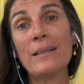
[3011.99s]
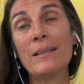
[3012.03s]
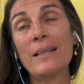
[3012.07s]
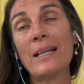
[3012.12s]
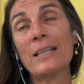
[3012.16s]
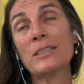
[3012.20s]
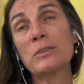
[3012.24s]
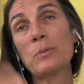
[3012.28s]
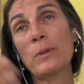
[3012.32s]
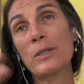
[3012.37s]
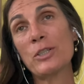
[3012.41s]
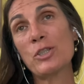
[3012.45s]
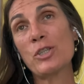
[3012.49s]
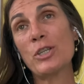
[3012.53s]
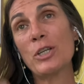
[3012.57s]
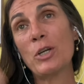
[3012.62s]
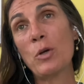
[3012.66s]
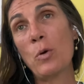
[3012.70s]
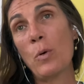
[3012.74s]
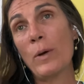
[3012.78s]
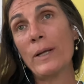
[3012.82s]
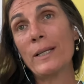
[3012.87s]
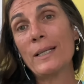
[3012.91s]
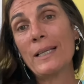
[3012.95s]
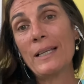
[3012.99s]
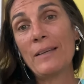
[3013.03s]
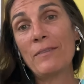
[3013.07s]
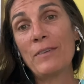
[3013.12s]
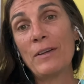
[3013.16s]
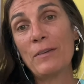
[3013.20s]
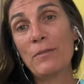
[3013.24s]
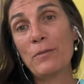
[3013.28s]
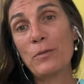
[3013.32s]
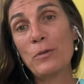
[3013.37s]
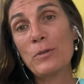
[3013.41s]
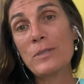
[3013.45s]
That's why she coined
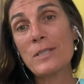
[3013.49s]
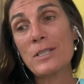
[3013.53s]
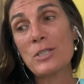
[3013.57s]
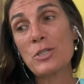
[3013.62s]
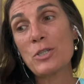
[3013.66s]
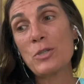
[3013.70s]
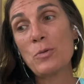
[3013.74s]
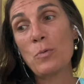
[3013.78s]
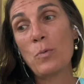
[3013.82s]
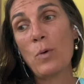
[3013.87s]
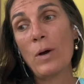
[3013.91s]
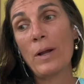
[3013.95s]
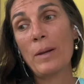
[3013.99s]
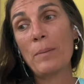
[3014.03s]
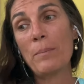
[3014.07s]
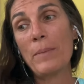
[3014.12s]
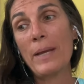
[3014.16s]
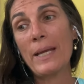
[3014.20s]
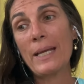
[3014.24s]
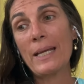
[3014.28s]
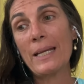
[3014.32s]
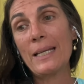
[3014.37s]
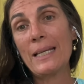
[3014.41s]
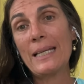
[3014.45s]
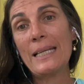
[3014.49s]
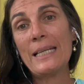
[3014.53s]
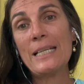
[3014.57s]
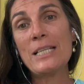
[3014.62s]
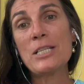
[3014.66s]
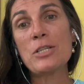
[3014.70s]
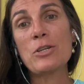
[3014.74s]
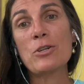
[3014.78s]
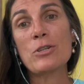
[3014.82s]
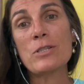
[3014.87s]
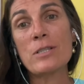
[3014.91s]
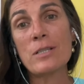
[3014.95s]
living food, is you want to make it
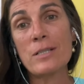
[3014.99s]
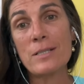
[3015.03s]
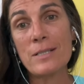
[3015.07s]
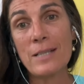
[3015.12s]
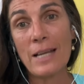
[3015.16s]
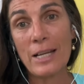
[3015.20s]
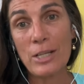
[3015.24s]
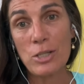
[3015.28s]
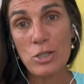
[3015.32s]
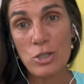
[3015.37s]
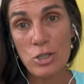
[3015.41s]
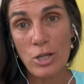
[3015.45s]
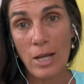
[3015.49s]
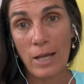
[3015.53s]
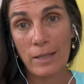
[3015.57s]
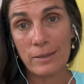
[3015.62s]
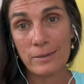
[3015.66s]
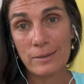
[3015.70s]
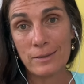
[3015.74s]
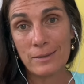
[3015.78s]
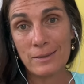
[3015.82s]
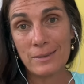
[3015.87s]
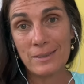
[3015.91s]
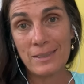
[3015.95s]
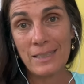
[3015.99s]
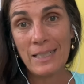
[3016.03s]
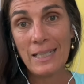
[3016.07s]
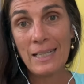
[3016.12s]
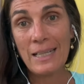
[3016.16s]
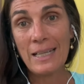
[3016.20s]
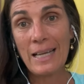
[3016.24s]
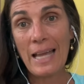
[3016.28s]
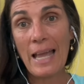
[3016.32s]
easier to digest.